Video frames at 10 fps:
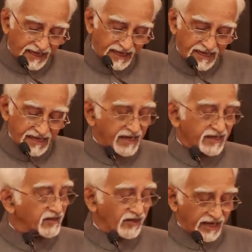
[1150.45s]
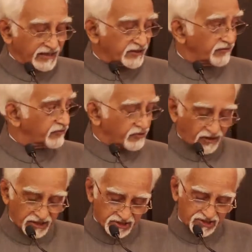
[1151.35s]
Indic Collective
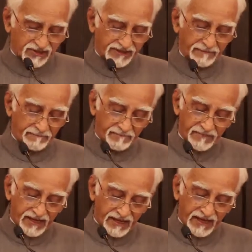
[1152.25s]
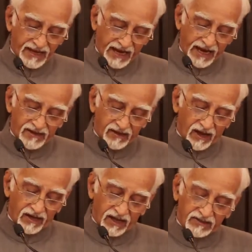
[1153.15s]
Trust and
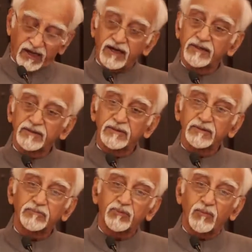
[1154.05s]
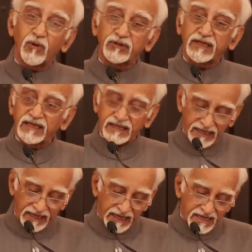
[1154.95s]
another
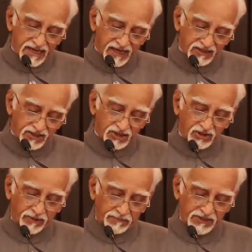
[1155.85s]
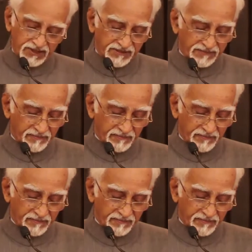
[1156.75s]
promoting Indic scripts.